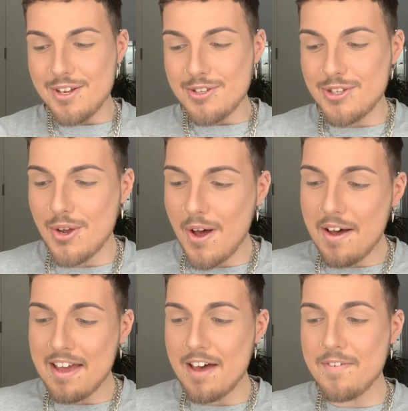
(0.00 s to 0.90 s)
So
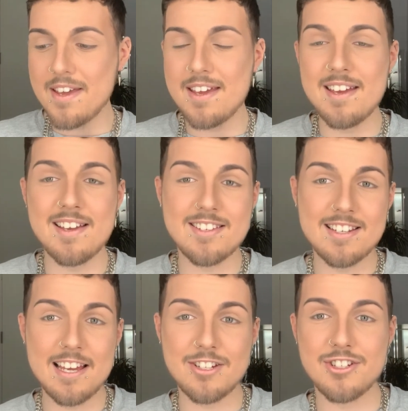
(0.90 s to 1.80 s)
I have here a
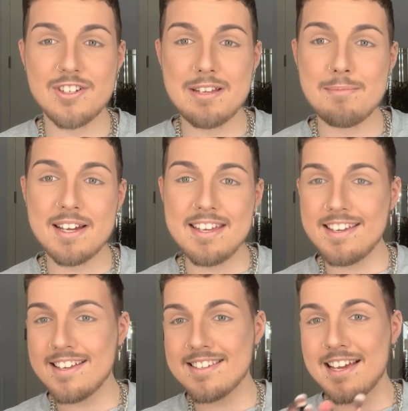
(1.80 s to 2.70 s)
selection in my
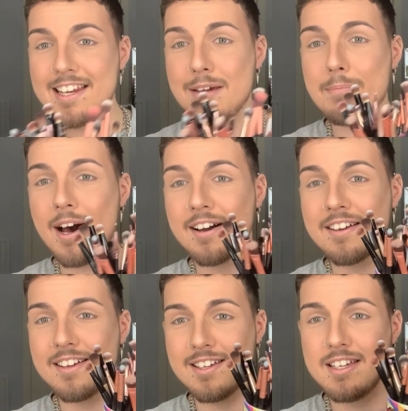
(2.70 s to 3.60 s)
Iggy Azalea
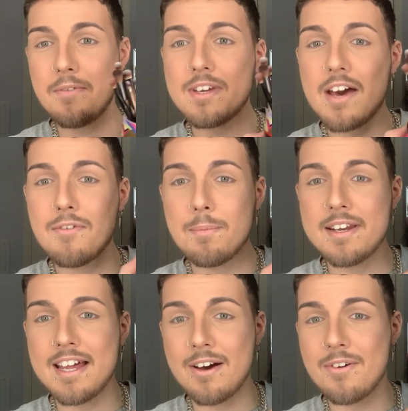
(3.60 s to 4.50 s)
mug. If you haven't gathered by
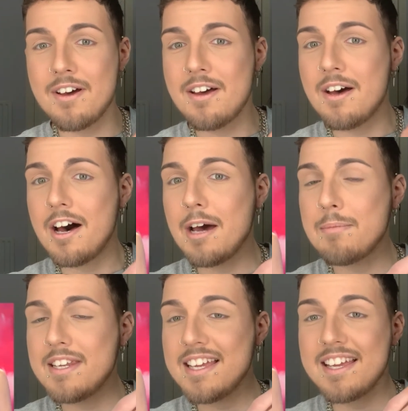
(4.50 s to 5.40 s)
now, I'm
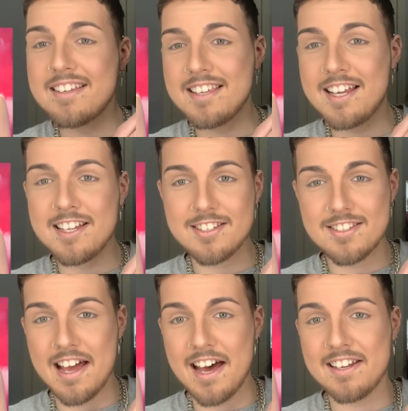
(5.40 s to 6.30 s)
an Iggy Azalea
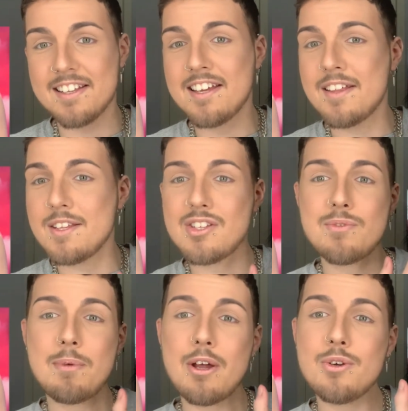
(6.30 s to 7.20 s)
stan. This is
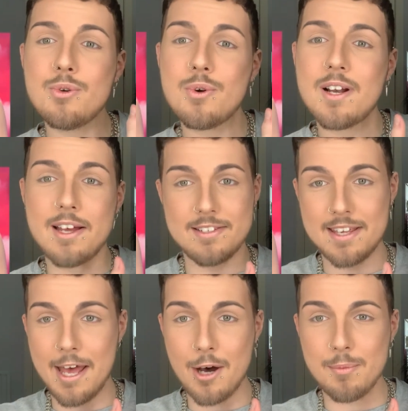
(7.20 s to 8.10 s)
from her new
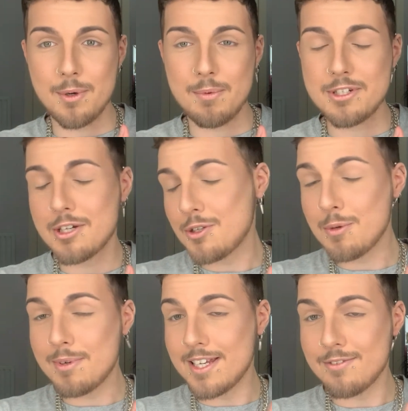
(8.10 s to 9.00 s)
classic album, which I
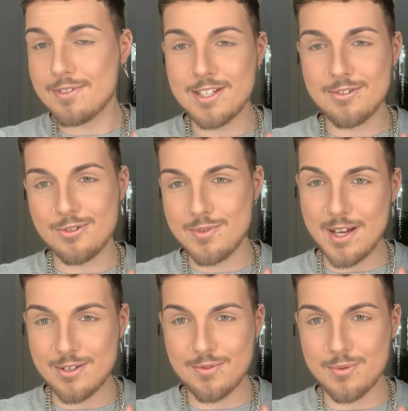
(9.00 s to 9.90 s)
do believe released in
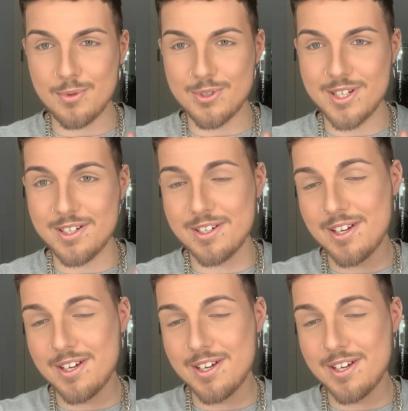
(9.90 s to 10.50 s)
2014.